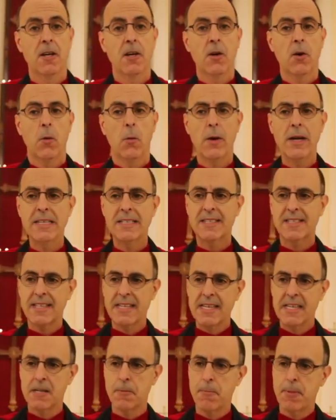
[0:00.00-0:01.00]
we see
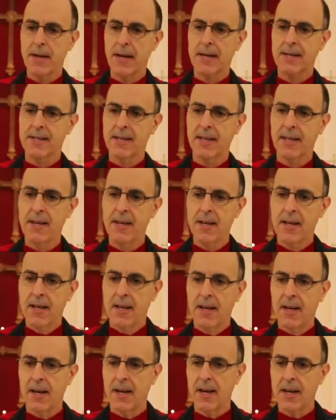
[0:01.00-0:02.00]
depicted
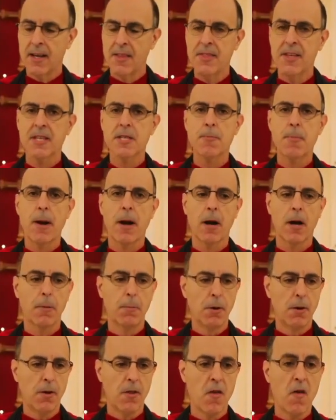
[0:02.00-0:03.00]
in this
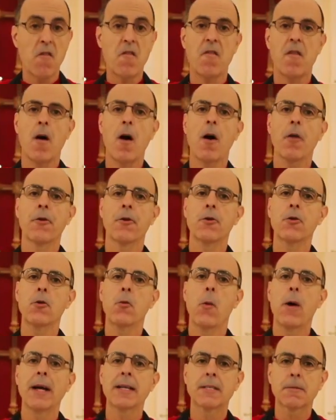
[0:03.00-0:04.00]
parable the father who
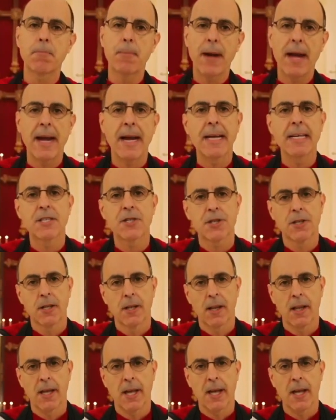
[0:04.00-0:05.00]
waits
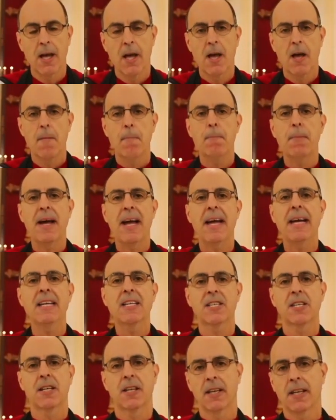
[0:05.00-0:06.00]

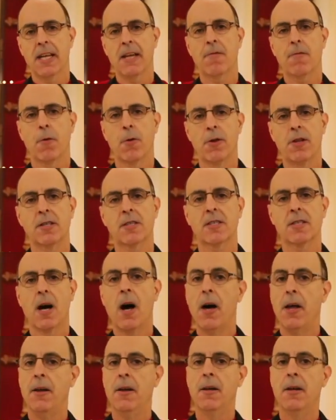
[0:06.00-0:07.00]
patiently for the
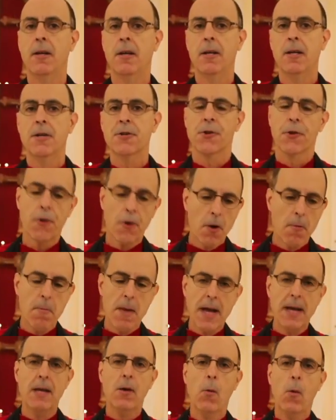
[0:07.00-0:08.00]
son. So there are
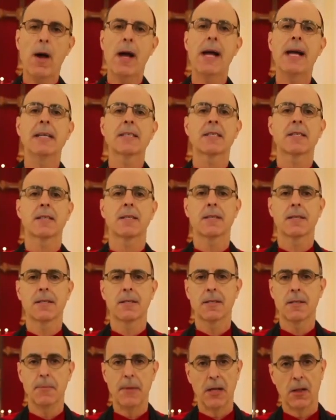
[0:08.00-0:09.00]
many ways
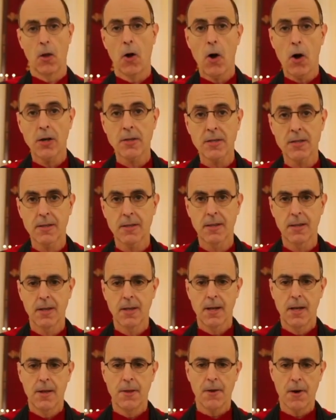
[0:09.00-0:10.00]
to be lost.
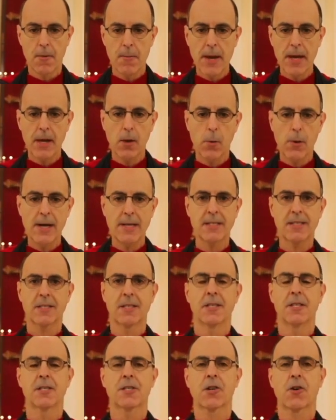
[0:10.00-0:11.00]
There are many ways to
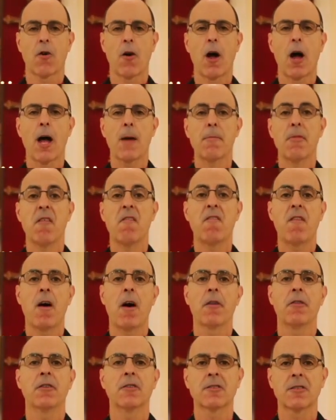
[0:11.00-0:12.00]
describe the
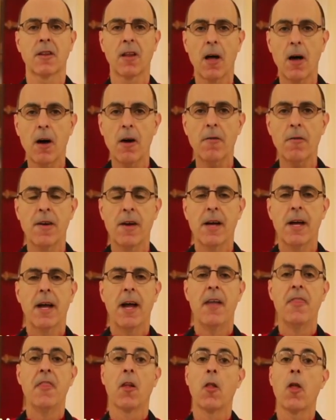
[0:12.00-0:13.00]
father's love
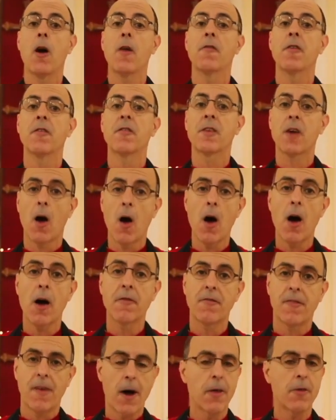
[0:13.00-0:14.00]
and the love of God,
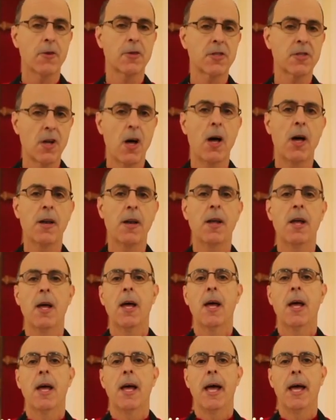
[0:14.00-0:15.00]
father, son,
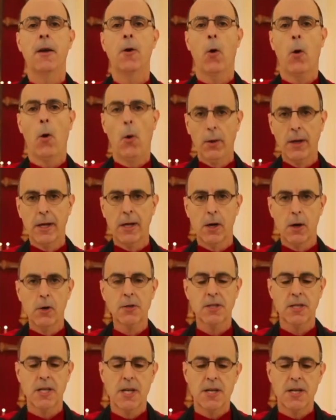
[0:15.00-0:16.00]
and Holy
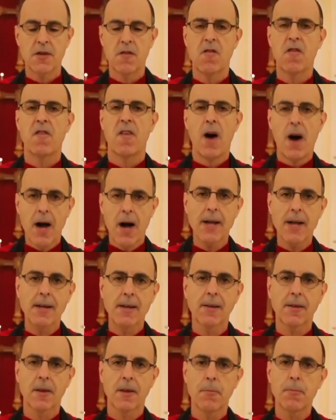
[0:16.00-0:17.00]
Ghost to find
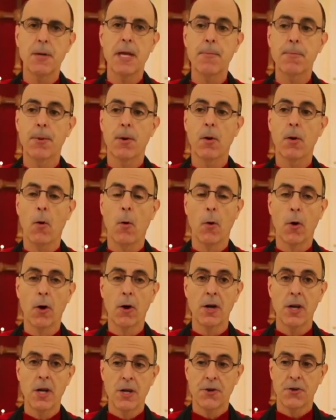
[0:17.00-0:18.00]
the people or
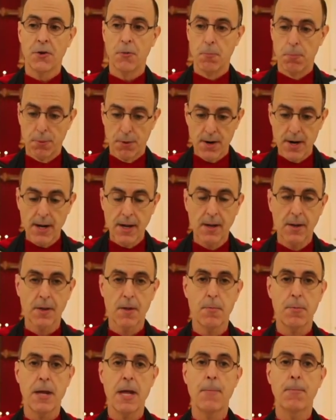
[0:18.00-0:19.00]
to bring the
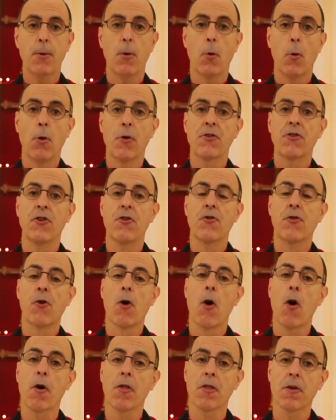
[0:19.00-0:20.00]
people or to
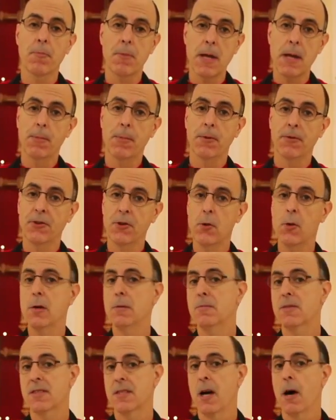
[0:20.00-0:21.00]
draw the people to
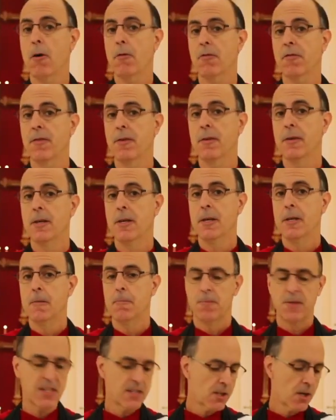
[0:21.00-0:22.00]
himself.
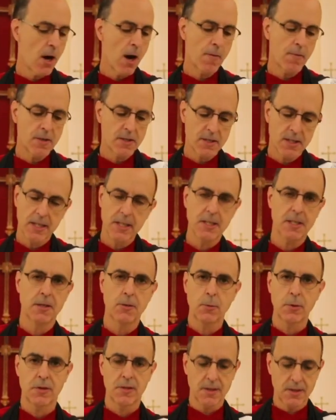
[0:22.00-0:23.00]
This conversation
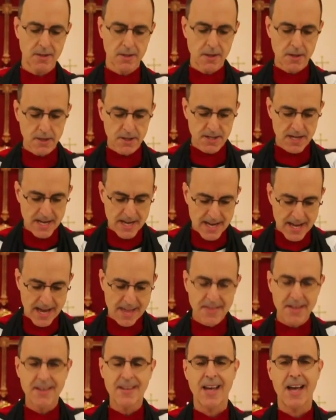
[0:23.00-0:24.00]
with the sinners and
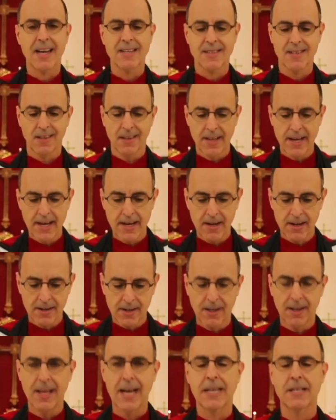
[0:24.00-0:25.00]
the tax
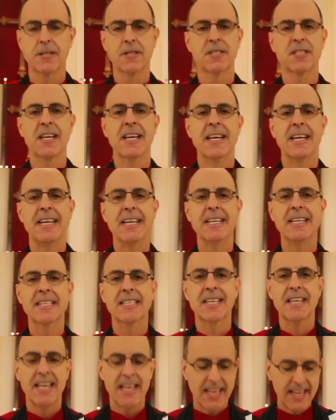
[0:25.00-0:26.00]
collectors is
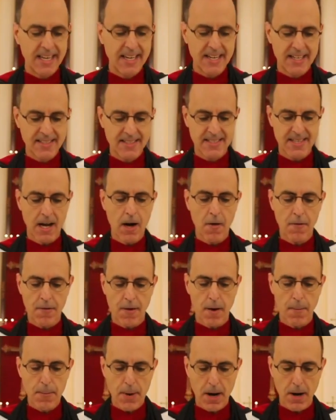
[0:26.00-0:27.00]
in itself a
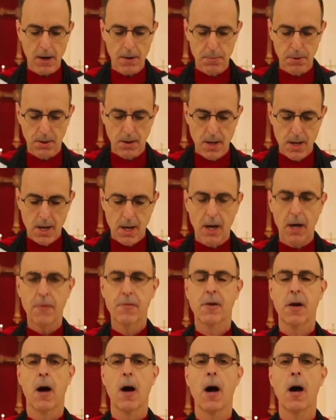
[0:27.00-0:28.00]
parable of
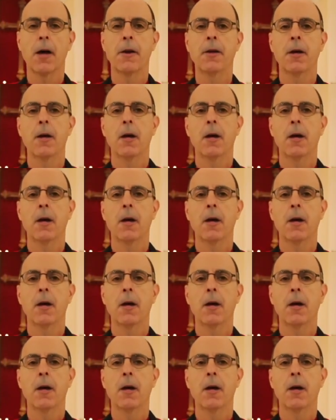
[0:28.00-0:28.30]
God